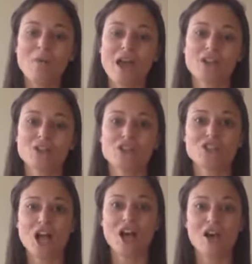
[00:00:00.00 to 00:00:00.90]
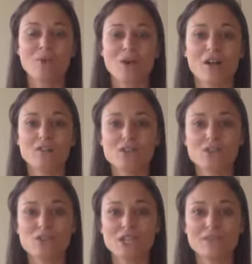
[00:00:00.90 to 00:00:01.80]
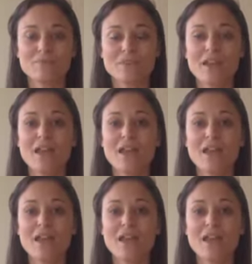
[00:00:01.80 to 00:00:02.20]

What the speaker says: at your job, or on the street,